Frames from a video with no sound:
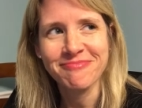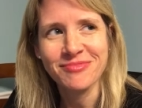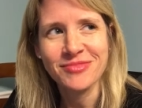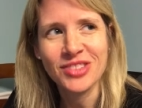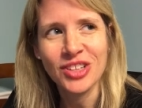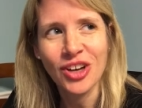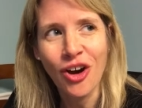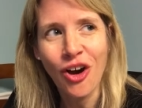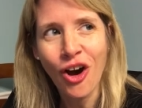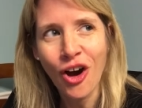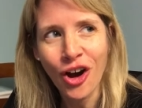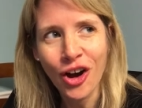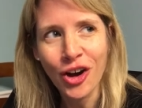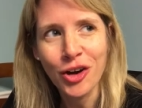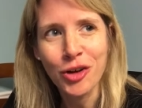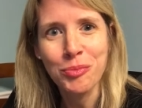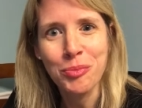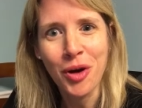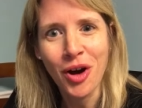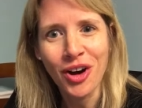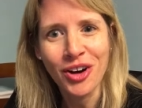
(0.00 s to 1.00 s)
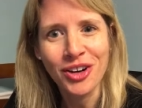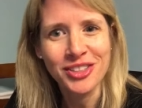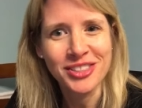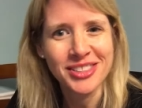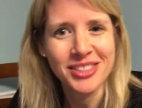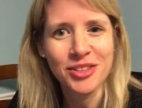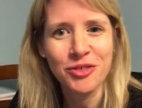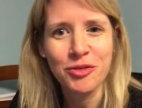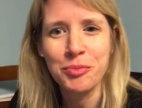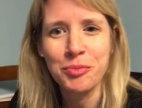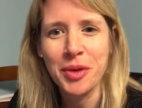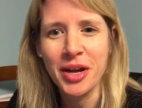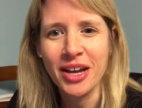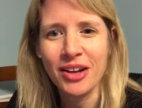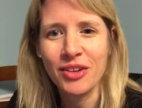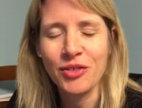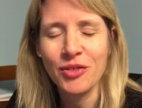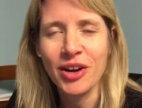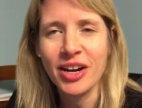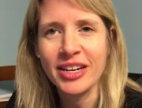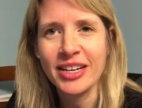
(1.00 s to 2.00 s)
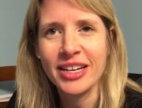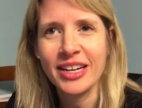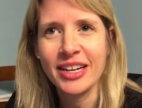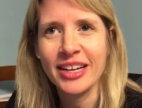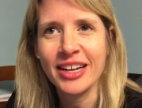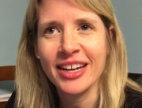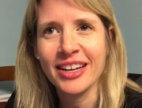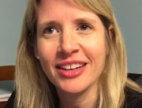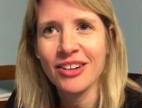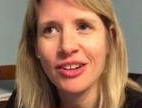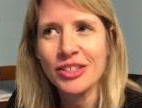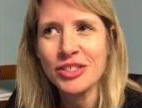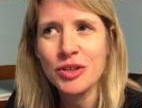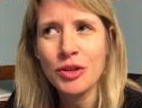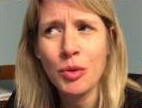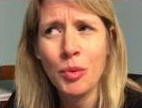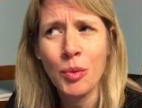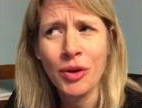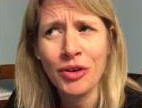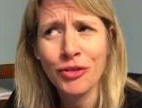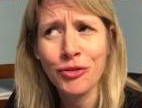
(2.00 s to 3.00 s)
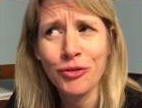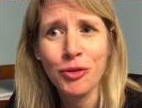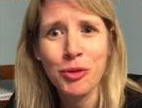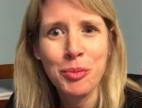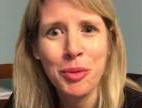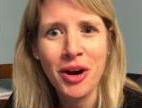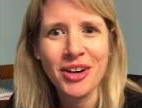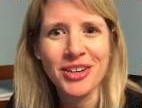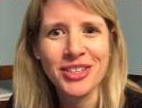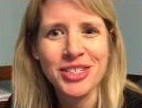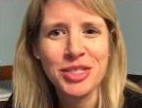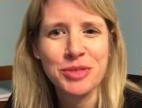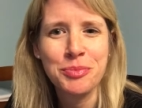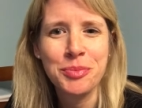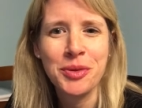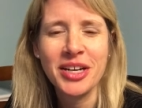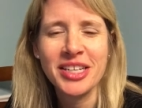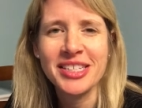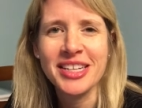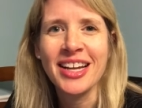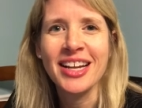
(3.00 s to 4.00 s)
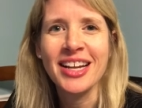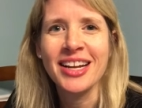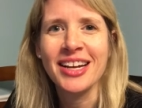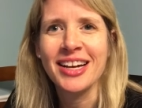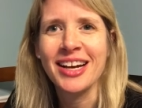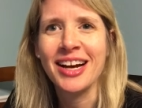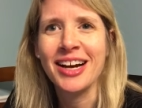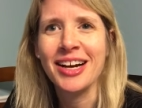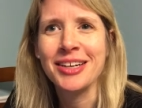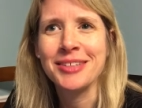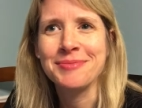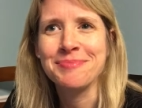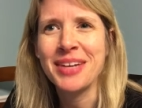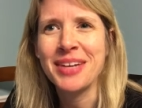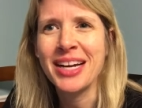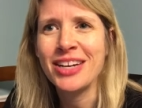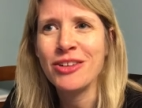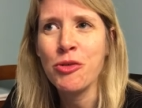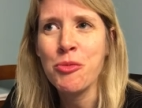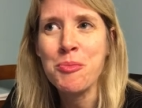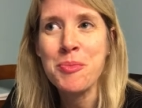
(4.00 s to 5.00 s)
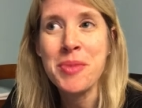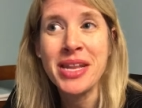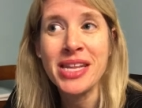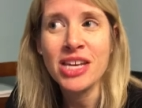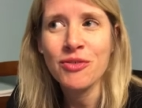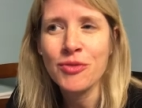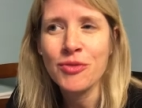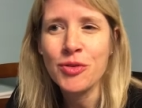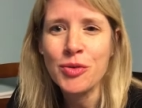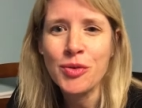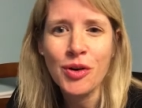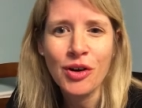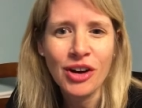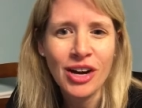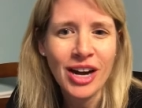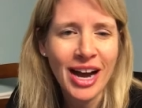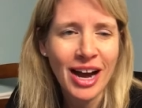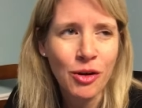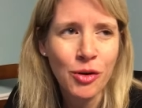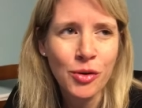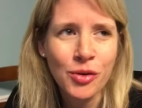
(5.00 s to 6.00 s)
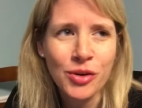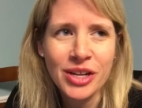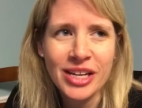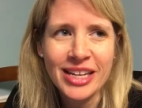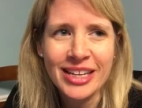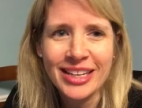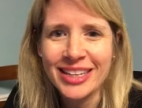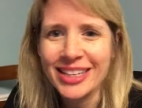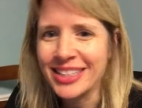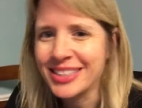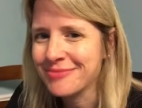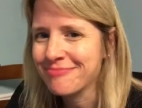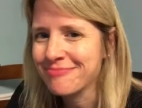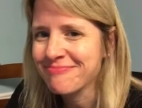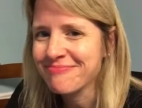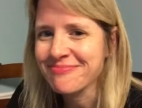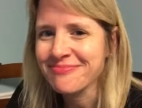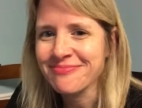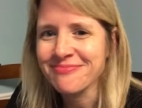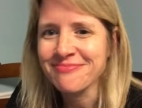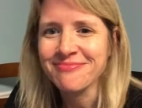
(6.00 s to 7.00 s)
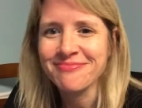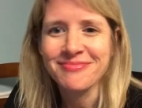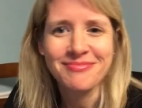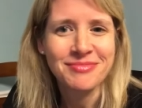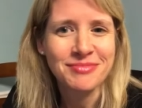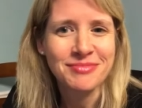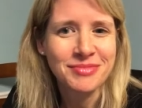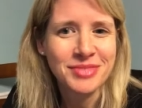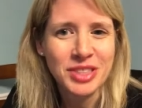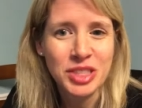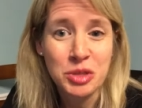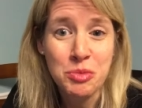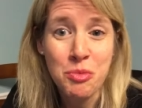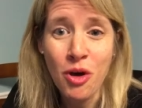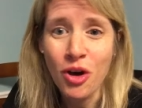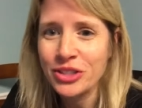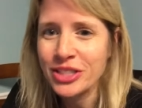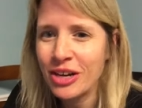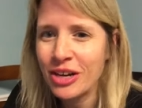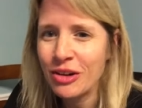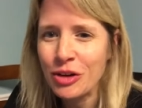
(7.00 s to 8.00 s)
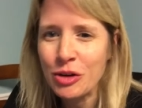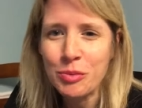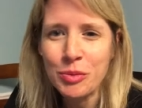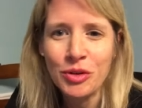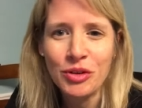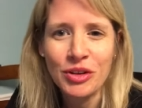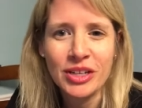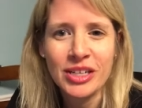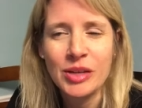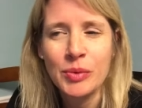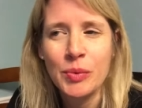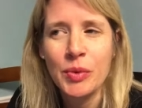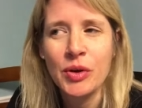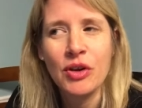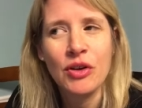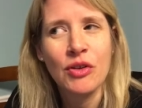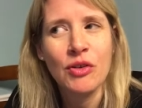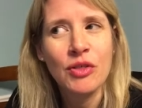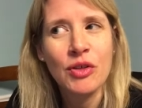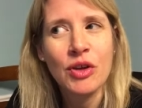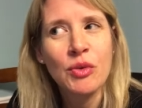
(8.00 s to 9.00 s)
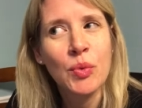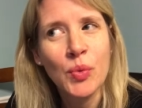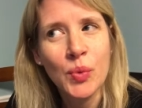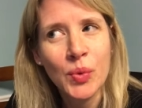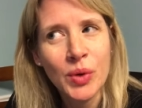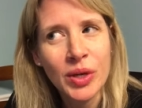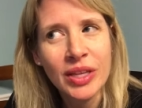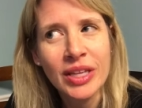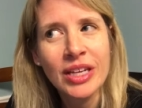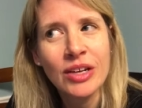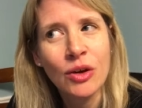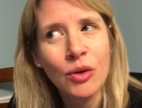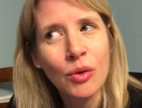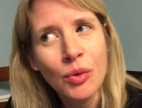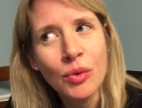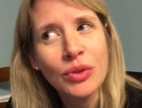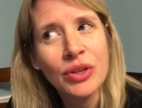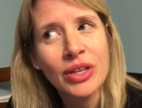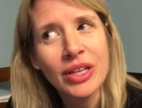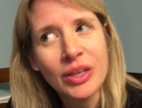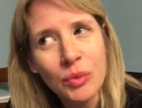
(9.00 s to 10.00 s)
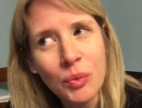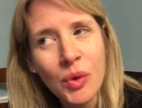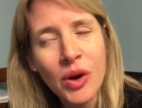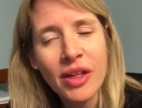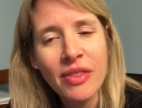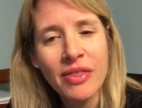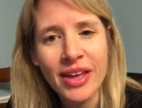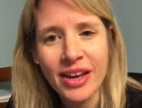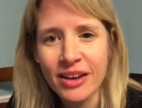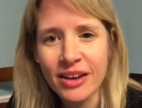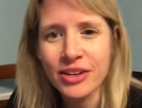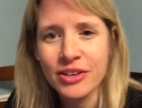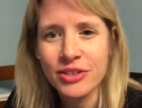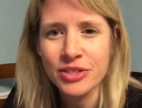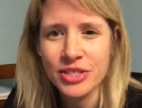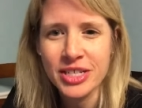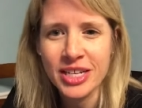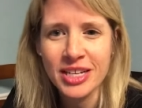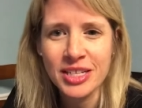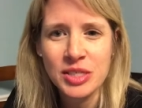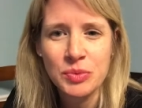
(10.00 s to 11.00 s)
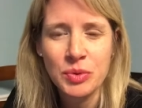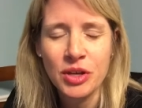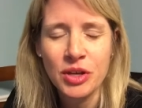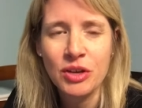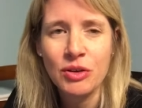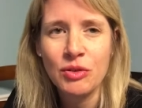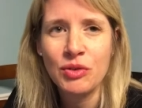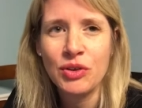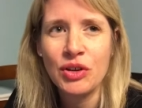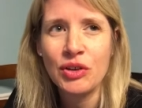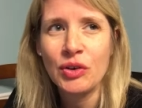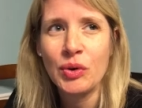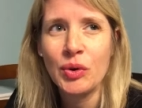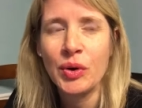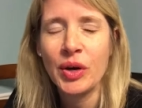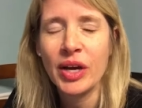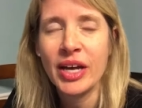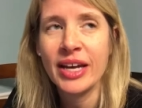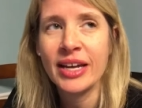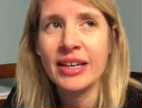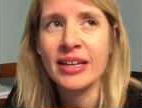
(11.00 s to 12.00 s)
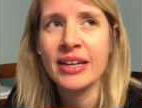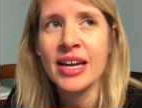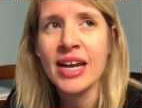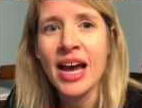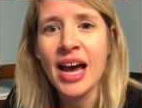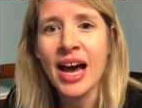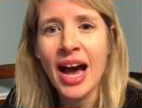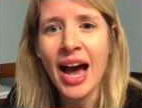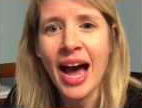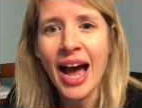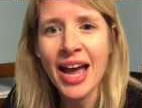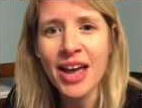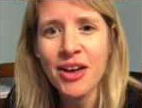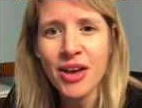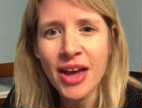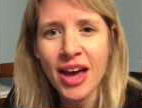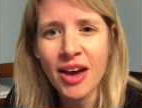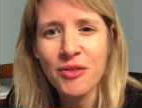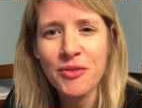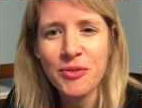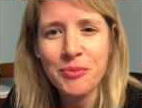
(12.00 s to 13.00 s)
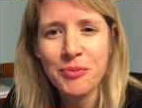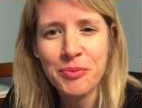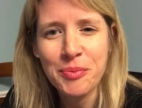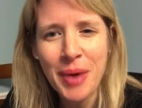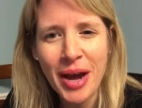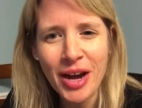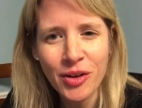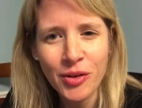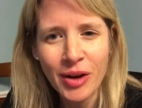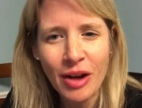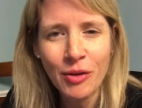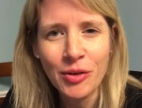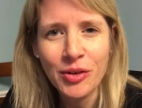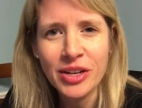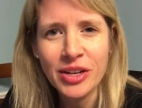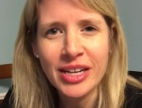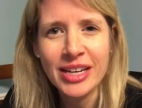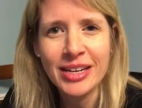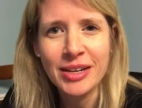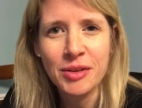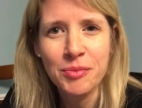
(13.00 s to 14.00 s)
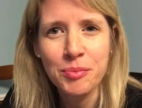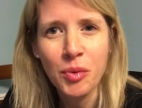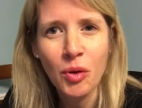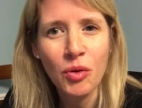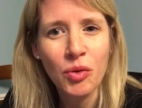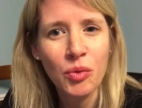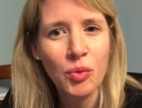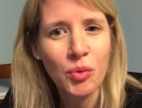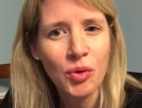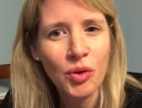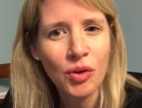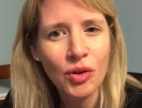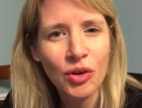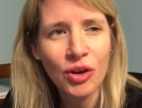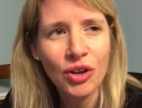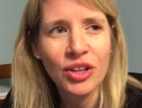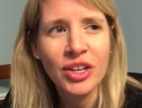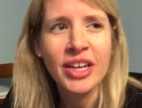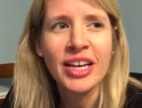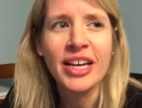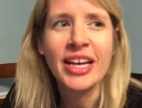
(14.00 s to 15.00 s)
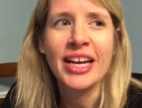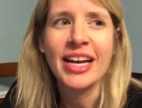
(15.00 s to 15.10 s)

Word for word: the hard parts of band directing and also the wonderful parts. But um, I know many of you are out in small town community where you're the really only one that understands what you do. And I have background in both rural